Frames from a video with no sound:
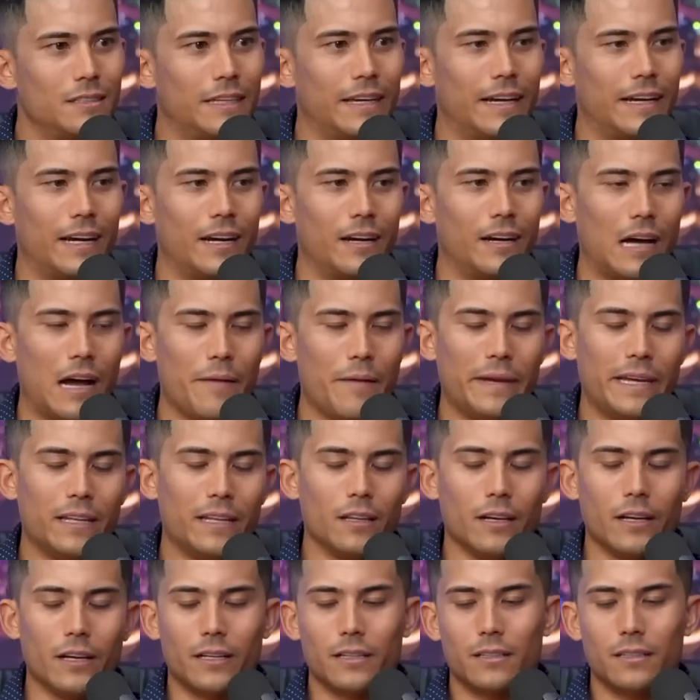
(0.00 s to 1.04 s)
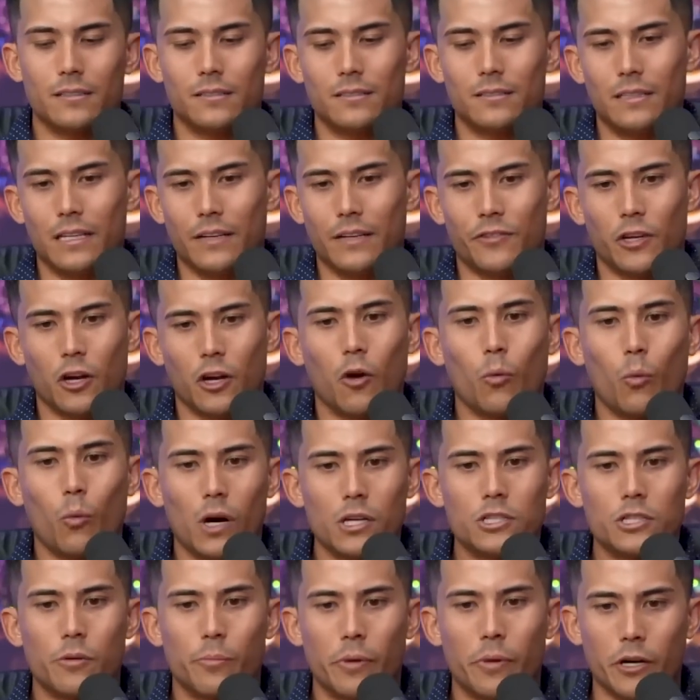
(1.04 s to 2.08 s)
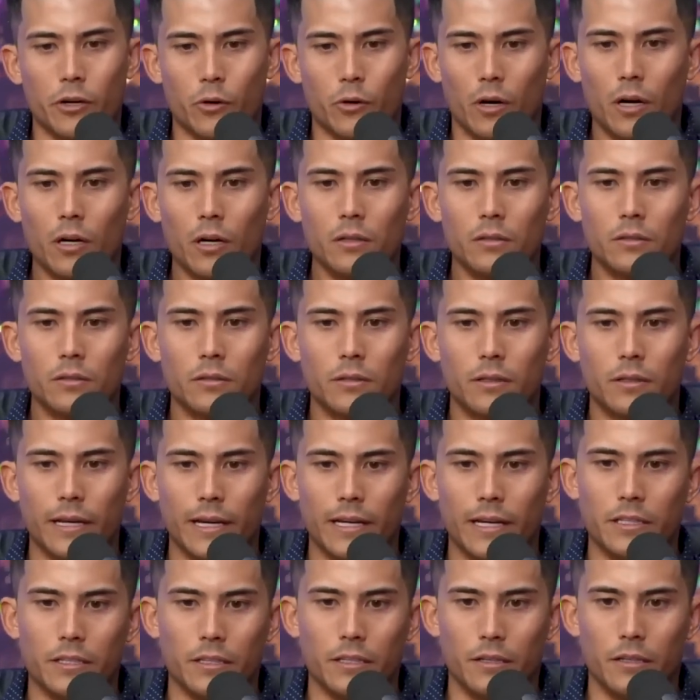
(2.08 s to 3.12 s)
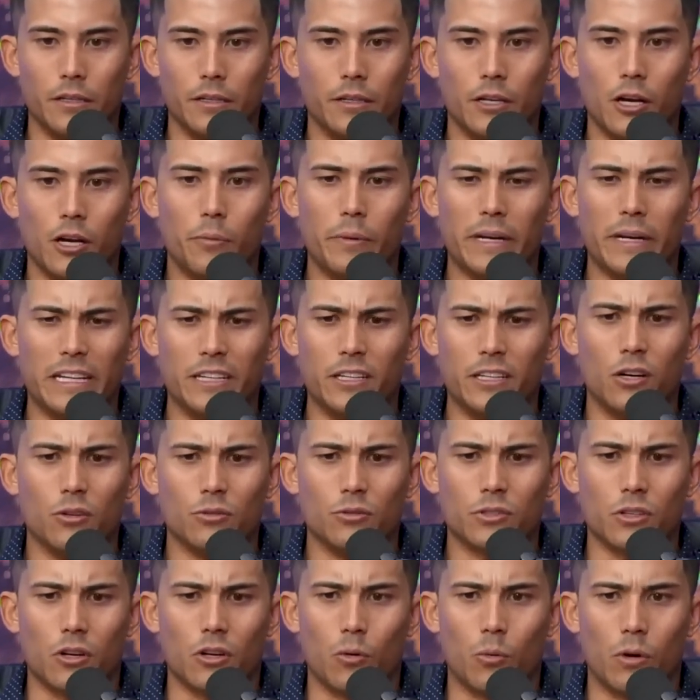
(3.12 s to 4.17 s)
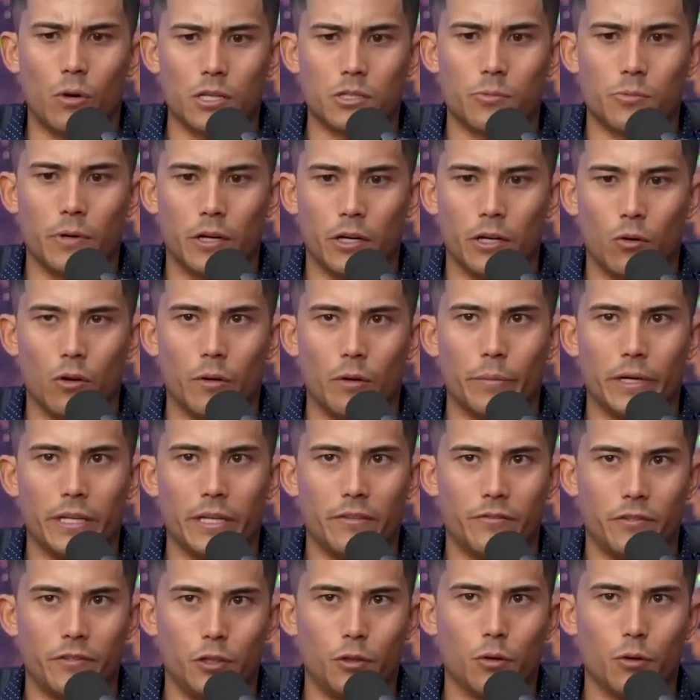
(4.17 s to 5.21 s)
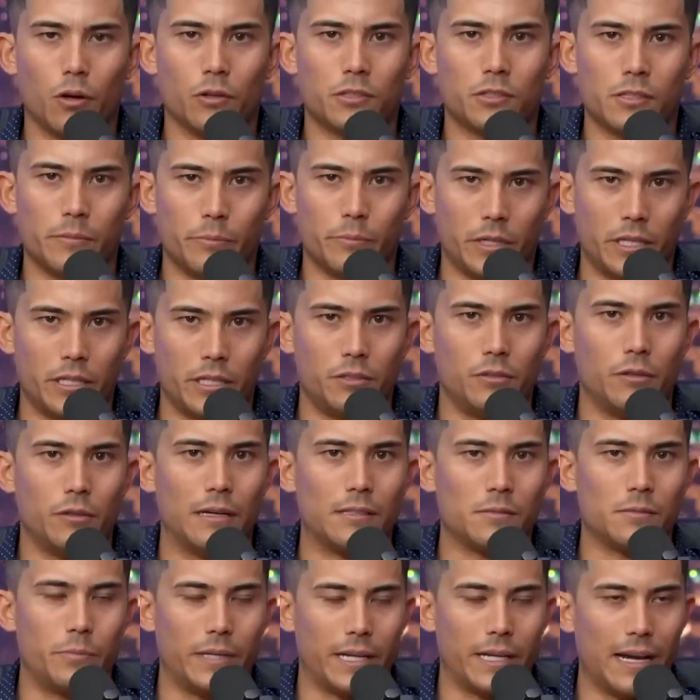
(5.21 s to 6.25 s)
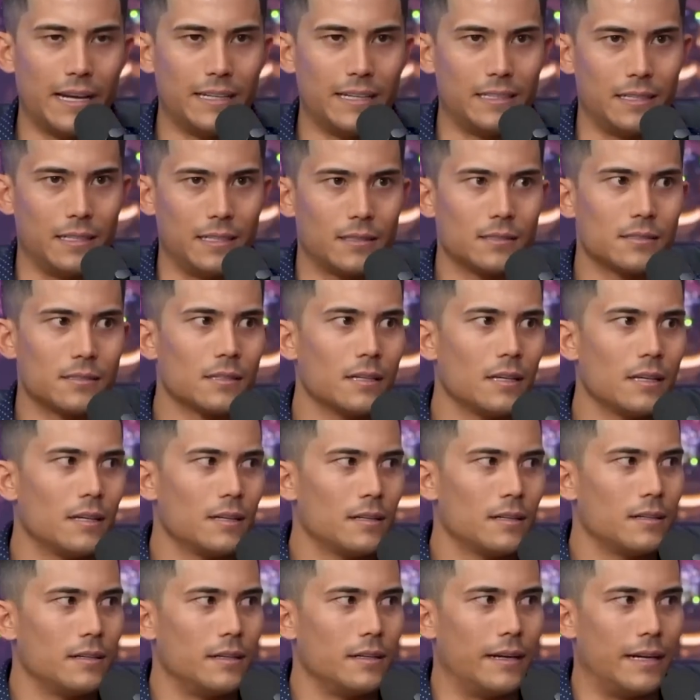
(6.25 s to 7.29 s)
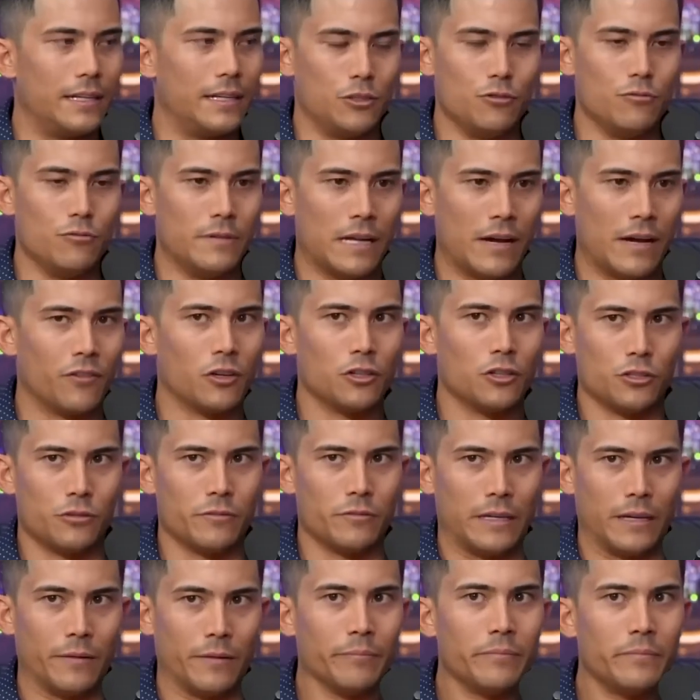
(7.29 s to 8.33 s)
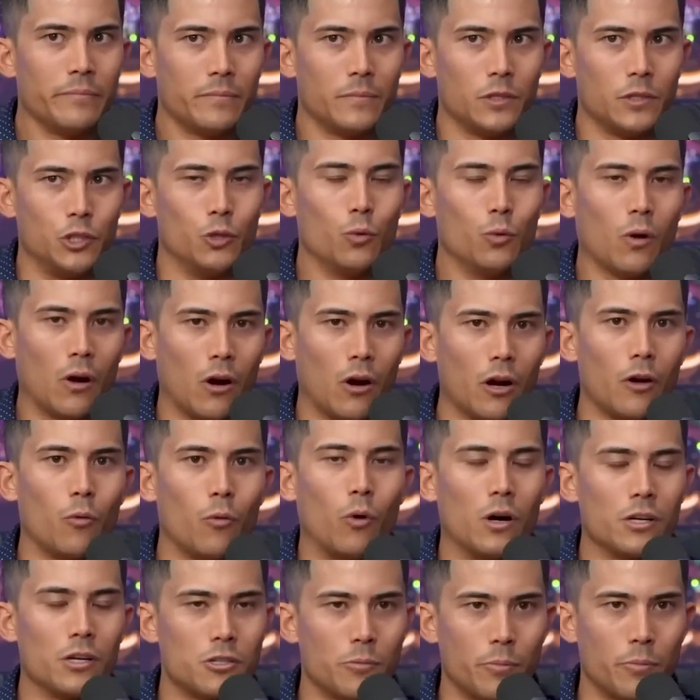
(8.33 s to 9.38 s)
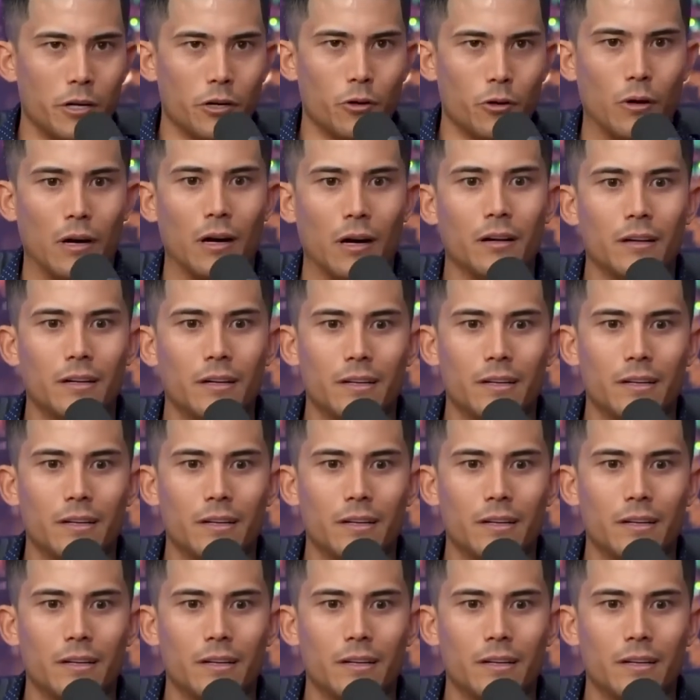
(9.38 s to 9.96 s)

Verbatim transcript: Yeah, I mean, look, if you're a wantrepreneur. Okay. Nobody knows they're a wantrepreneur, but if you are somebody who has big ideas and you never do them, you are a wantrepreneur.